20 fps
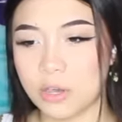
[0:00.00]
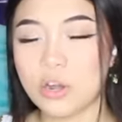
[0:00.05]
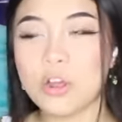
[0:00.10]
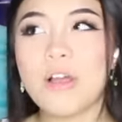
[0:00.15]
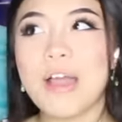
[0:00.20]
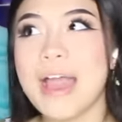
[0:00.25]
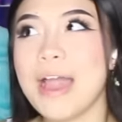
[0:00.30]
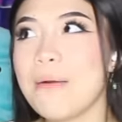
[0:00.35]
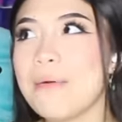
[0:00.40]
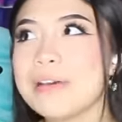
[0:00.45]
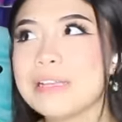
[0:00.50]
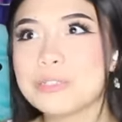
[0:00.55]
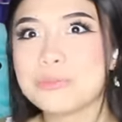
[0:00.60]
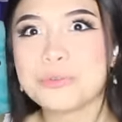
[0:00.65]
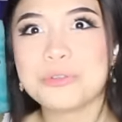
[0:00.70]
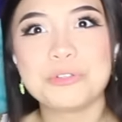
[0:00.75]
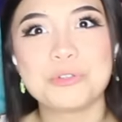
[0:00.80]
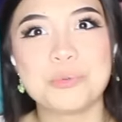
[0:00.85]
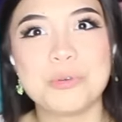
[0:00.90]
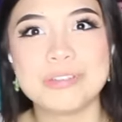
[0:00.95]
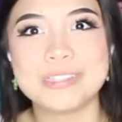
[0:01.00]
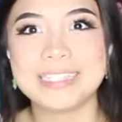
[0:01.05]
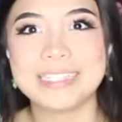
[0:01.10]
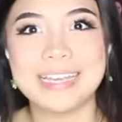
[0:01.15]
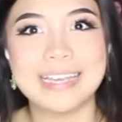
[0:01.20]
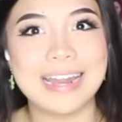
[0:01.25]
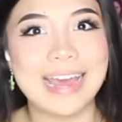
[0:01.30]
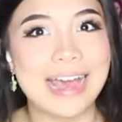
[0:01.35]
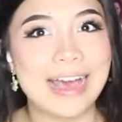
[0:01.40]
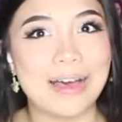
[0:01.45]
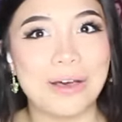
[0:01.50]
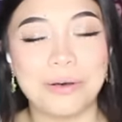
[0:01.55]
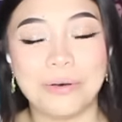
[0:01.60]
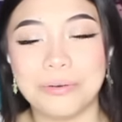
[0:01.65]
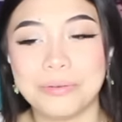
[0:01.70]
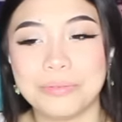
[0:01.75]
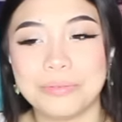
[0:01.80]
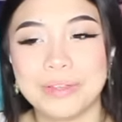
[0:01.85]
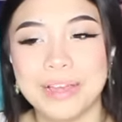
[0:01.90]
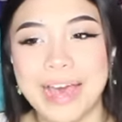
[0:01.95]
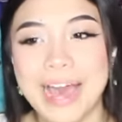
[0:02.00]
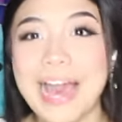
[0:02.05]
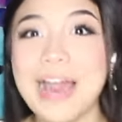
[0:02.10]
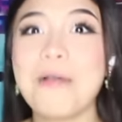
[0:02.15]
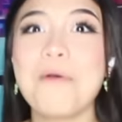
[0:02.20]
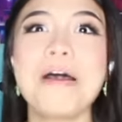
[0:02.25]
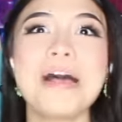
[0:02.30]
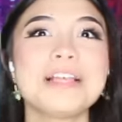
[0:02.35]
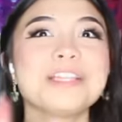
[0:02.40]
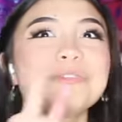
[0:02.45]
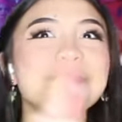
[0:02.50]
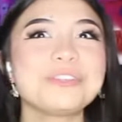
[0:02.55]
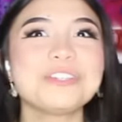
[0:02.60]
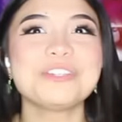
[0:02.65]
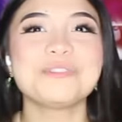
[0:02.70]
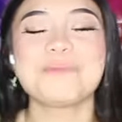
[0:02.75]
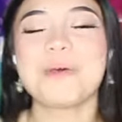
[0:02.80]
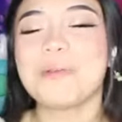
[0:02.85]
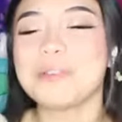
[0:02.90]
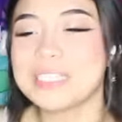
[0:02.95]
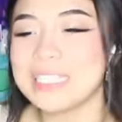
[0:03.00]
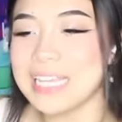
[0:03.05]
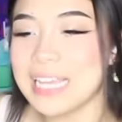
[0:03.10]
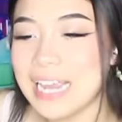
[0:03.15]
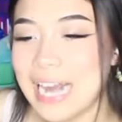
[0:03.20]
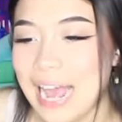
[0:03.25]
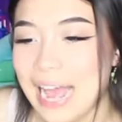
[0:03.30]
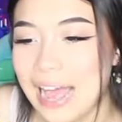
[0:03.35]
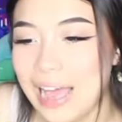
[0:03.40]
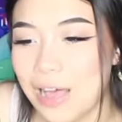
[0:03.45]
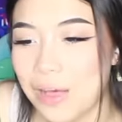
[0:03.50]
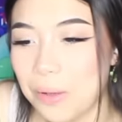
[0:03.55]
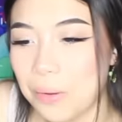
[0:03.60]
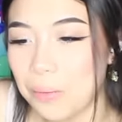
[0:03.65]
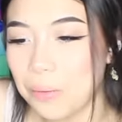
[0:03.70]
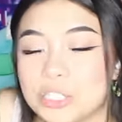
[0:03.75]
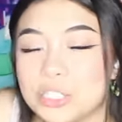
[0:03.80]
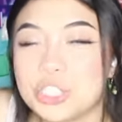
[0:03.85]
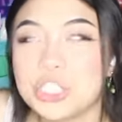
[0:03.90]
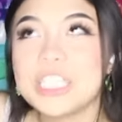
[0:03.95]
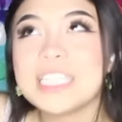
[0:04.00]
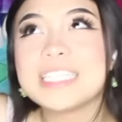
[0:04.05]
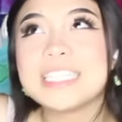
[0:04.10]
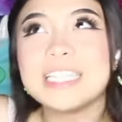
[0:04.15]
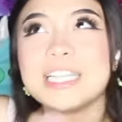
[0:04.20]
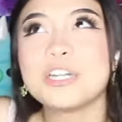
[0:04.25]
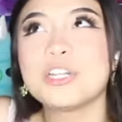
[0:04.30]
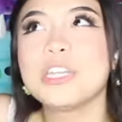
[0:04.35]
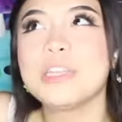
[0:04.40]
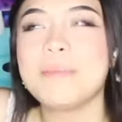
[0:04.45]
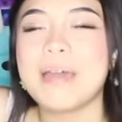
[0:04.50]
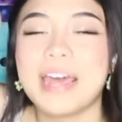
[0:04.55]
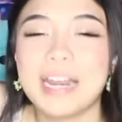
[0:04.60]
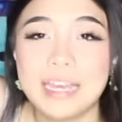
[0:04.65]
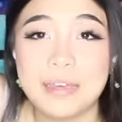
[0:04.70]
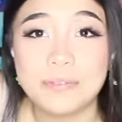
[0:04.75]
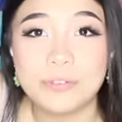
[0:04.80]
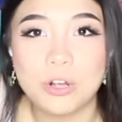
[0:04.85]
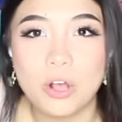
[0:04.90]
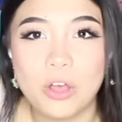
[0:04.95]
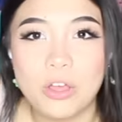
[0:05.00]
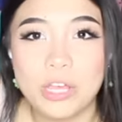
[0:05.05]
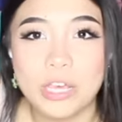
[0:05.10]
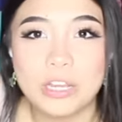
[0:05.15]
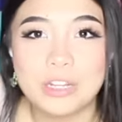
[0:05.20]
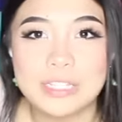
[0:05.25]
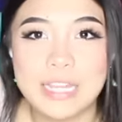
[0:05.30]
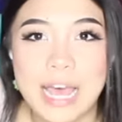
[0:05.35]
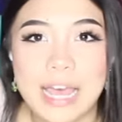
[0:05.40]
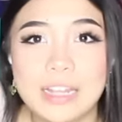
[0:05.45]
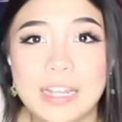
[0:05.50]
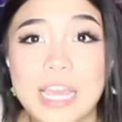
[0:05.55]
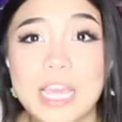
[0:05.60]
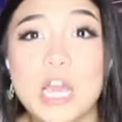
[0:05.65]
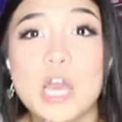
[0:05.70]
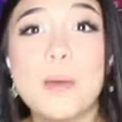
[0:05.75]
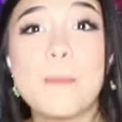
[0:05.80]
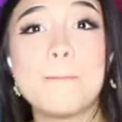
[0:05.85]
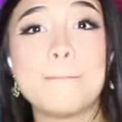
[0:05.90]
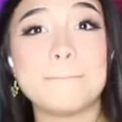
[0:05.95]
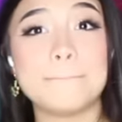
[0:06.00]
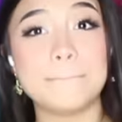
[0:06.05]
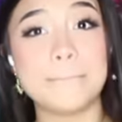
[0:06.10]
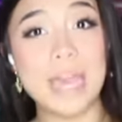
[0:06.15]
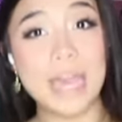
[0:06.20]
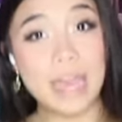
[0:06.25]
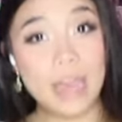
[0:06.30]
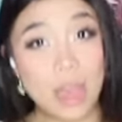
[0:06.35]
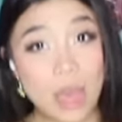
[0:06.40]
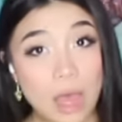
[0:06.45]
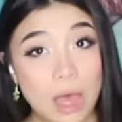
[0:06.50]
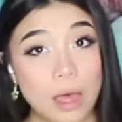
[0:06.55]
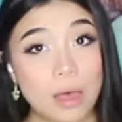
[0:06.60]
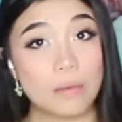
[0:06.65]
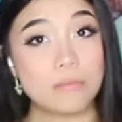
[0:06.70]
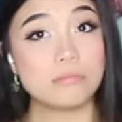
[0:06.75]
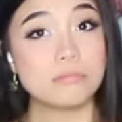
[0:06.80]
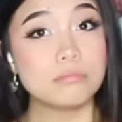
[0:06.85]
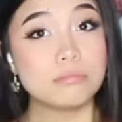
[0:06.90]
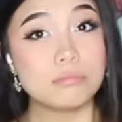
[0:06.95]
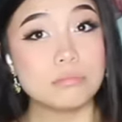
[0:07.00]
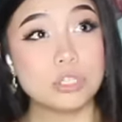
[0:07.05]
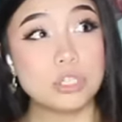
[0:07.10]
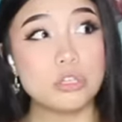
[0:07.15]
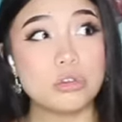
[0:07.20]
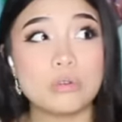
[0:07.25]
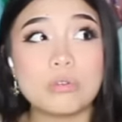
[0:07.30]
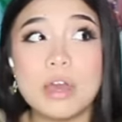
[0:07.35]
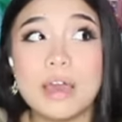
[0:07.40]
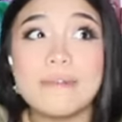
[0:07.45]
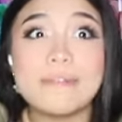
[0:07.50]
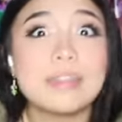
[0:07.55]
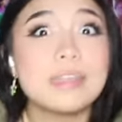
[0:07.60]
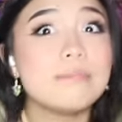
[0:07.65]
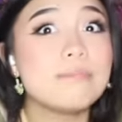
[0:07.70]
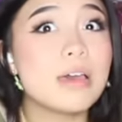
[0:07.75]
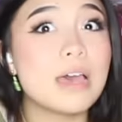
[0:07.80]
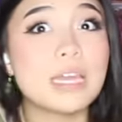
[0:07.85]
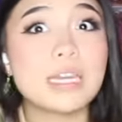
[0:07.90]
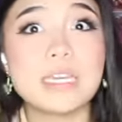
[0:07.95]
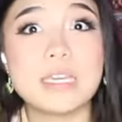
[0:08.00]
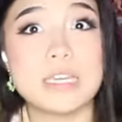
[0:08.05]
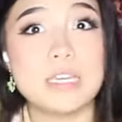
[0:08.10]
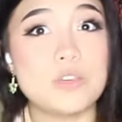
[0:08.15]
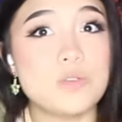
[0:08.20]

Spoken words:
Girl, how else were you supposed to get out? How else were you supposed to get out? She's literally mad at him for calling her dad. Like, ma'am, you don't have any money.